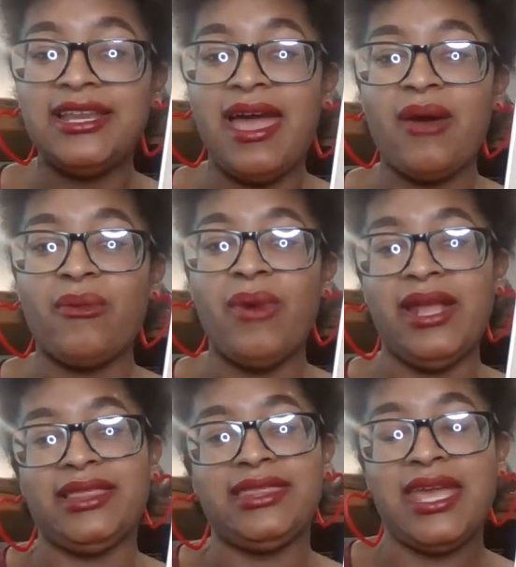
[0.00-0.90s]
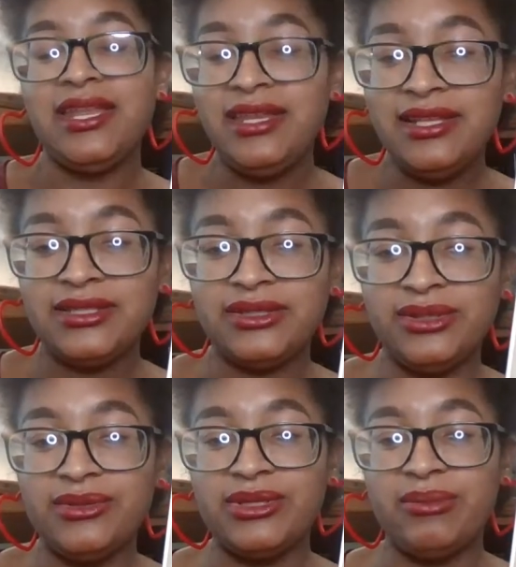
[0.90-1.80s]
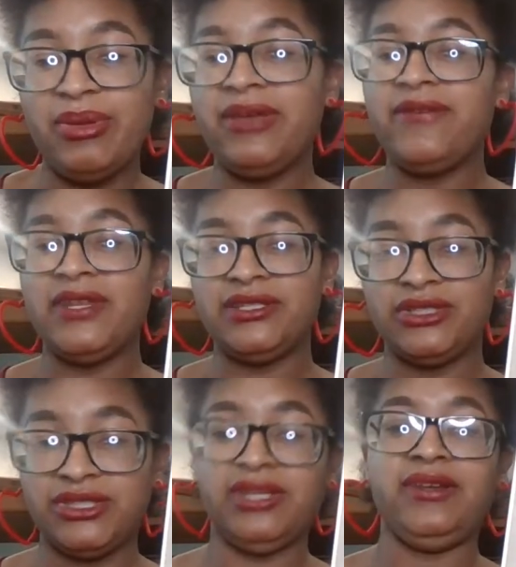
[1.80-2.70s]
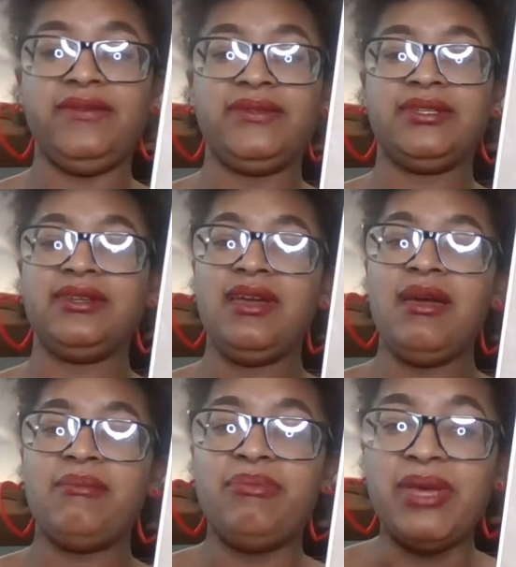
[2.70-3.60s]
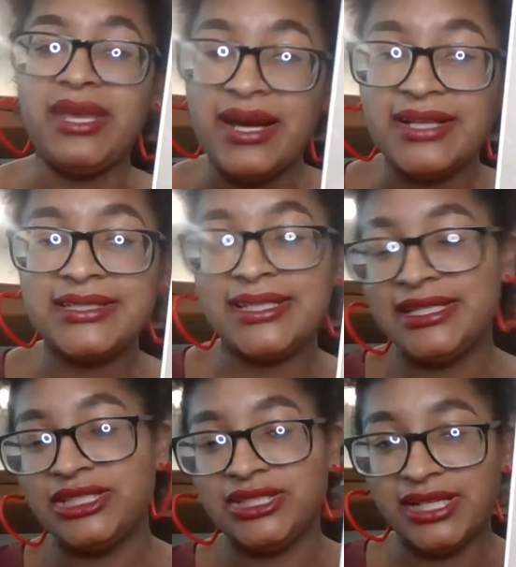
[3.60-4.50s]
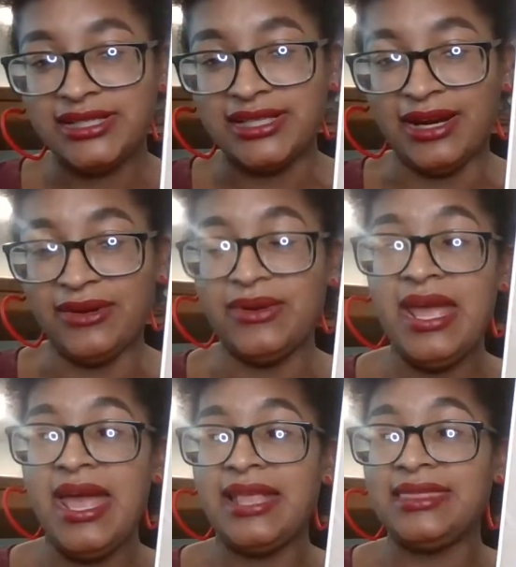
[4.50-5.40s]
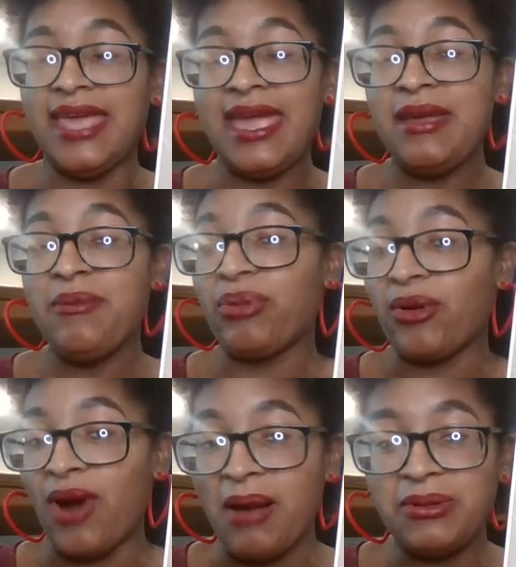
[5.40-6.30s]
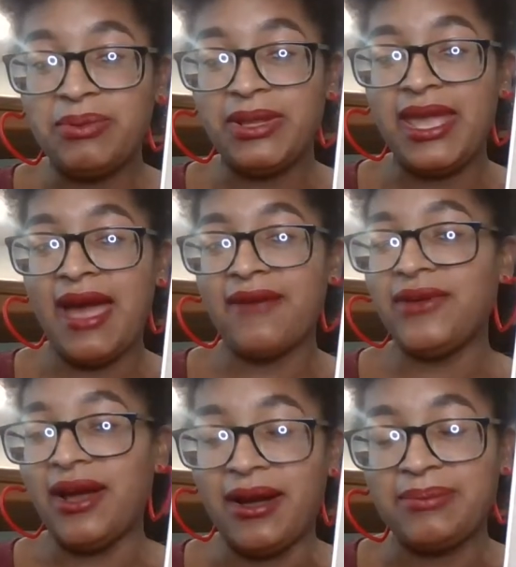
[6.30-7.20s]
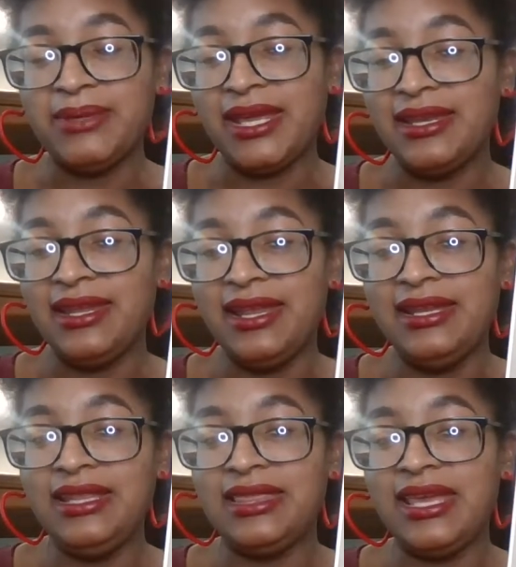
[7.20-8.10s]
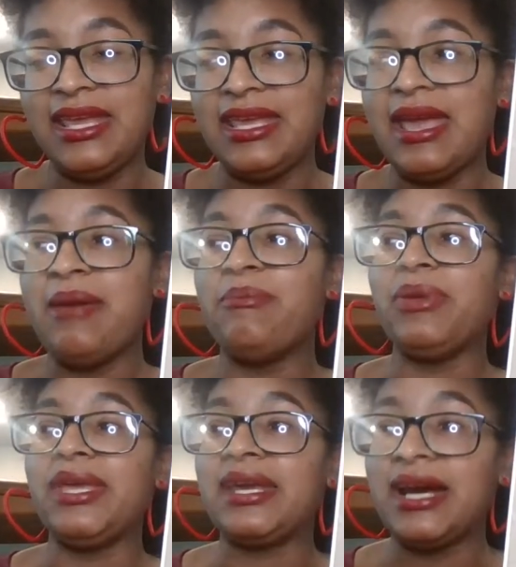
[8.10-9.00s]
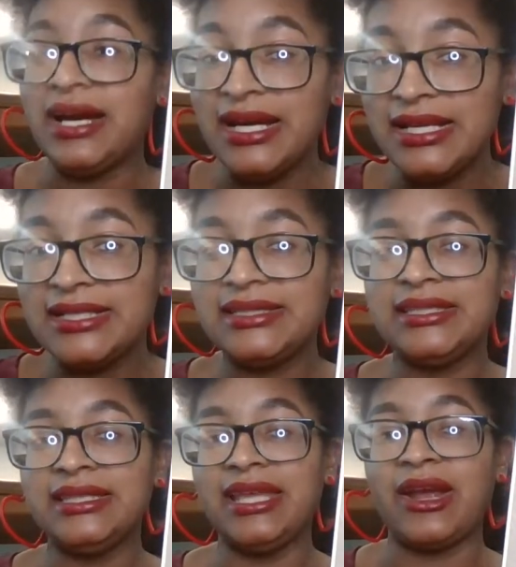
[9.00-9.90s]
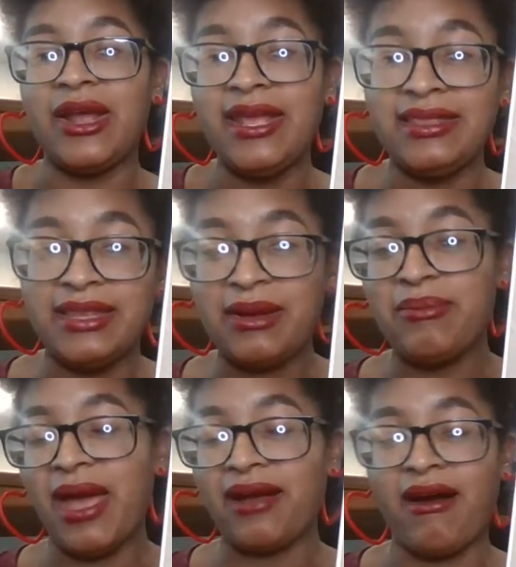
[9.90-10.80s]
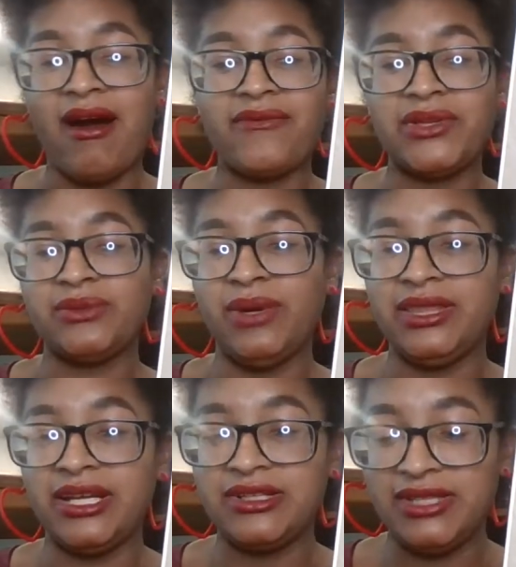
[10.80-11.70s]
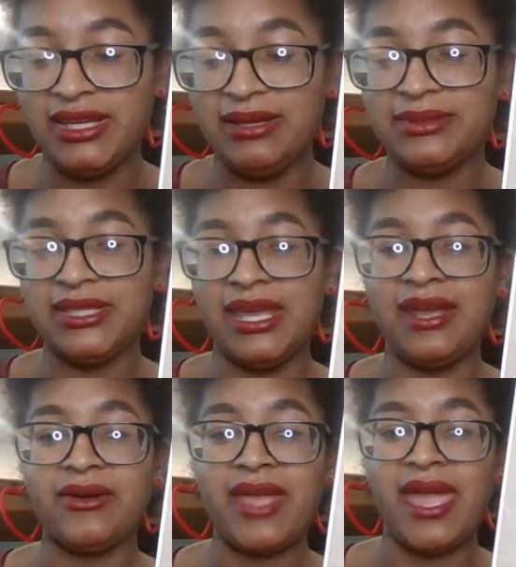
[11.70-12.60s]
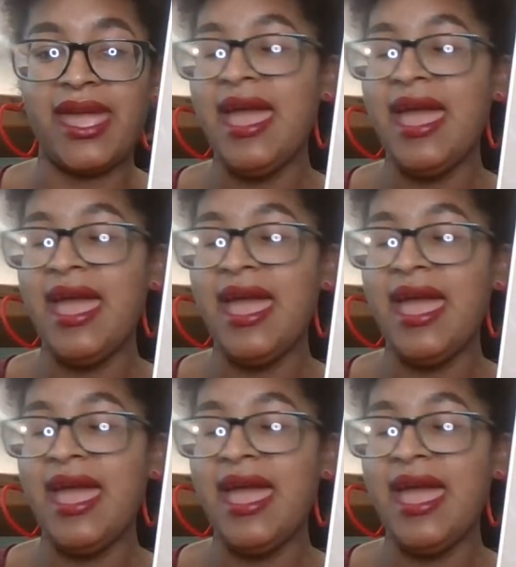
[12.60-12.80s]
at what they need to do to pivot and shift because of this shutdown. They probably haven't updated anything yet because they're in their back office with their team saying, okay,